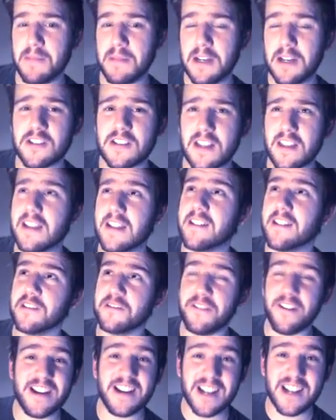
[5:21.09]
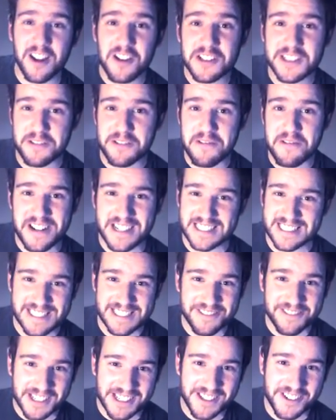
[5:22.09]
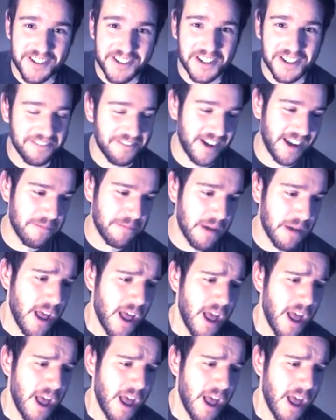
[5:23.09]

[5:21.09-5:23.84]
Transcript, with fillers: because I think it was very close that we were going to see one in the Hall of Fame.